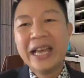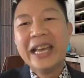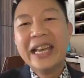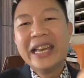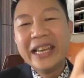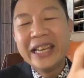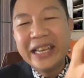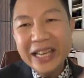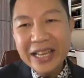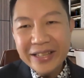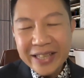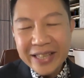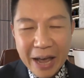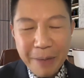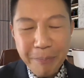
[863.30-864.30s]

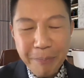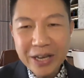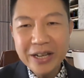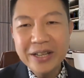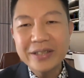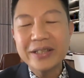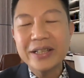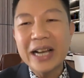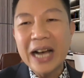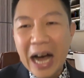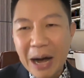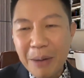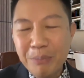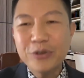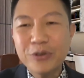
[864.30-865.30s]
His happiness
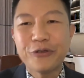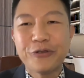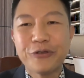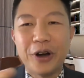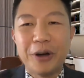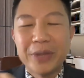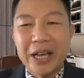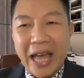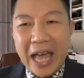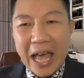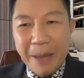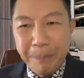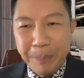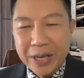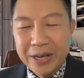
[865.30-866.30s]
comes from the
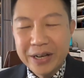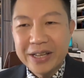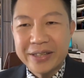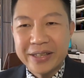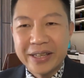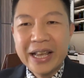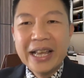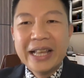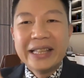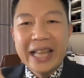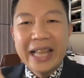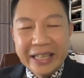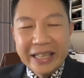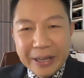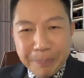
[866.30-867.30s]
happiness
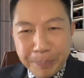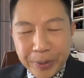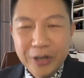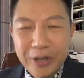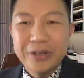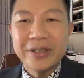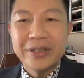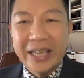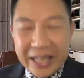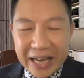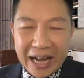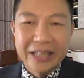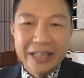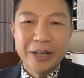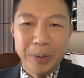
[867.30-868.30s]
that he builds in
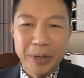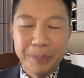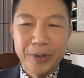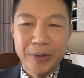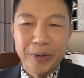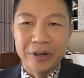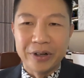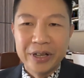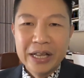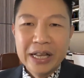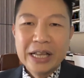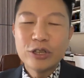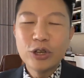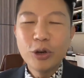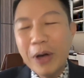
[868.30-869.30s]
other people.
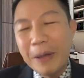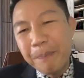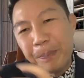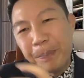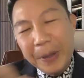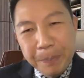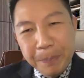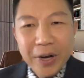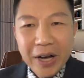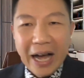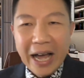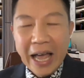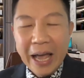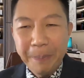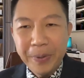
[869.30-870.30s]
So when people are
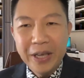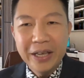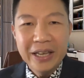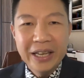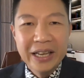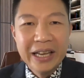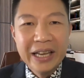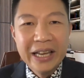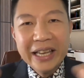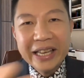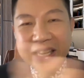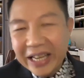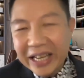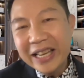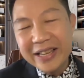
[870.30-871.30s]
happy,
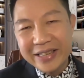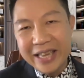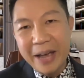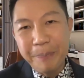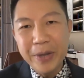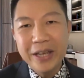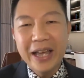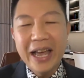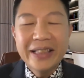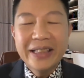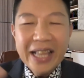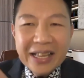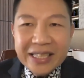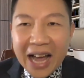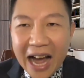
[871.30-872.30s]
he is happy, and
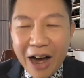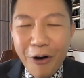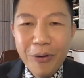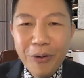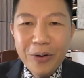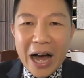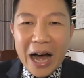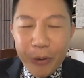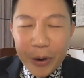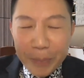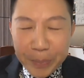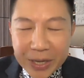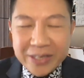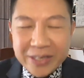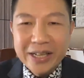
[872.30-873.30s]
that's how our
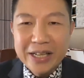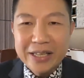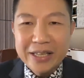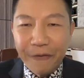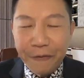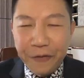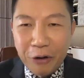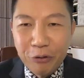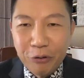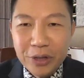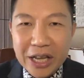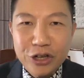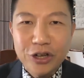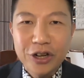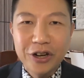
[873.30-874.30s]
business, the
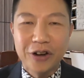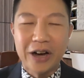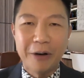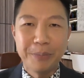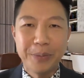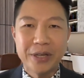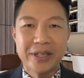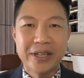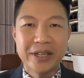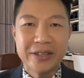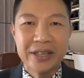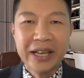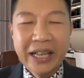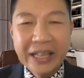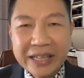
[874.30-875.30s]
foundation of our business
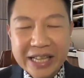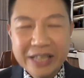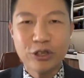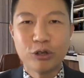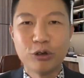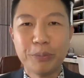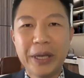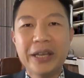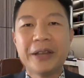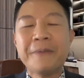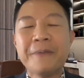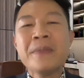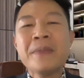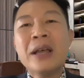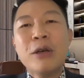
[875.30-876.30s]
needs to be.
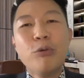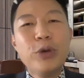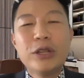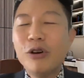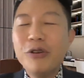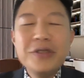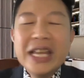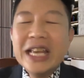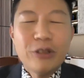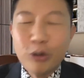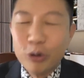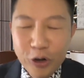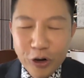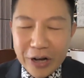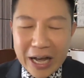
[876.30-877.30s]
We don't need to
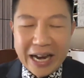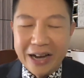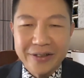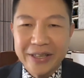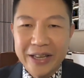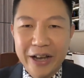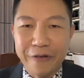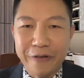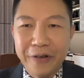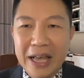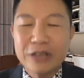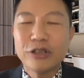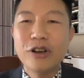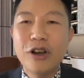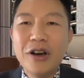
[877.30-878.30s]
look at ourselves.
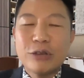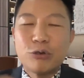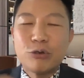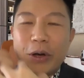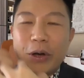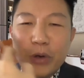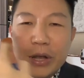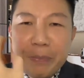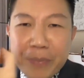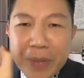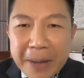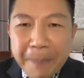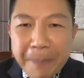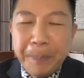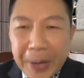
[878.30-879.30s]
As long as when we
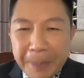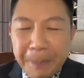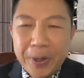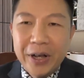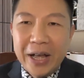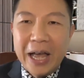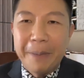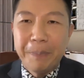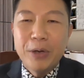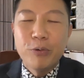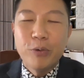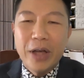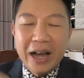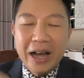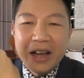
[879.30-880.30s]
make people happy,
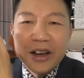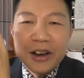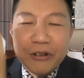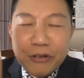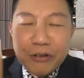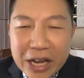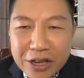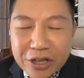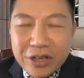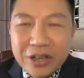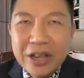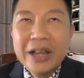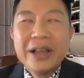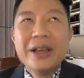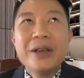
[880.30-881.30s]
we are arranged,
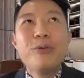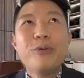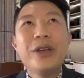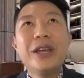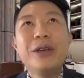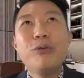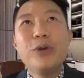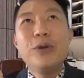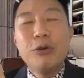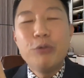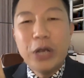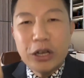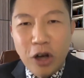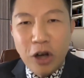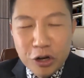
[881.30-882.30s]

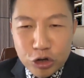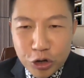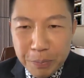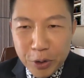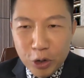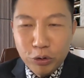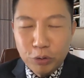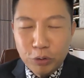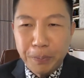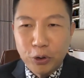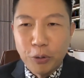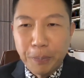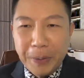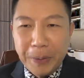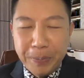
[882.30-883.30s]
we contribute to
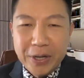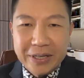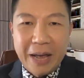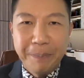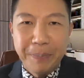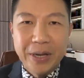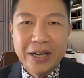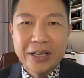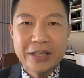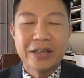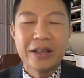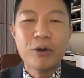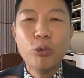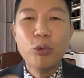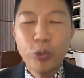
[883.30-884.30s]
people's happiness,
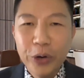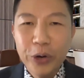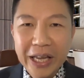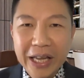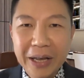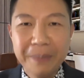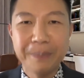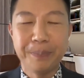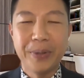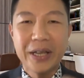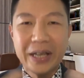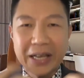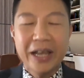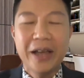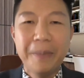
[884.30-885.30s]
we
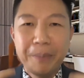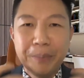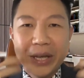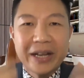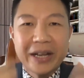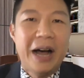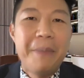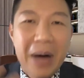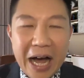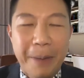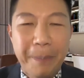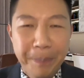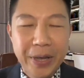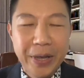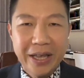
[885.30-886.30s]
can become
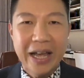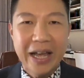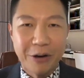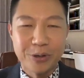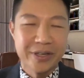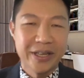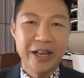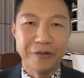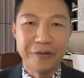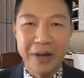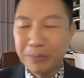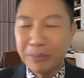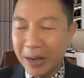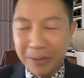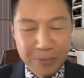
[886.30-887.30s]
happy ourselves.
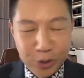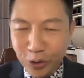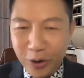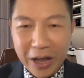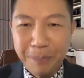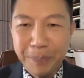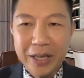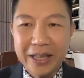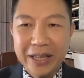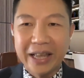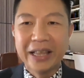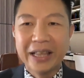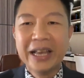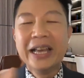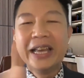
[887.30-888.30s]
I'm so happy that
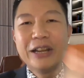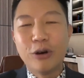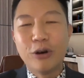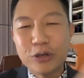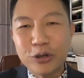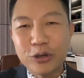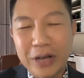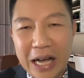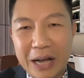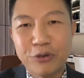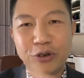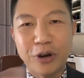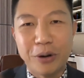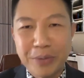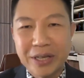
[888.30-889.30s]
it also comes
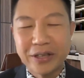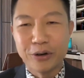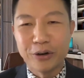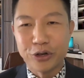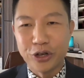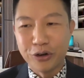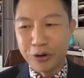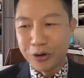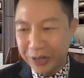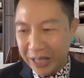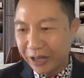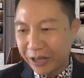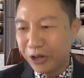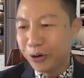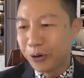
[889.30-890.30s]
from Mr. Ohshiro.
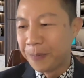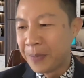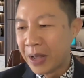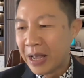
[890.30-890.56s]
Thank you.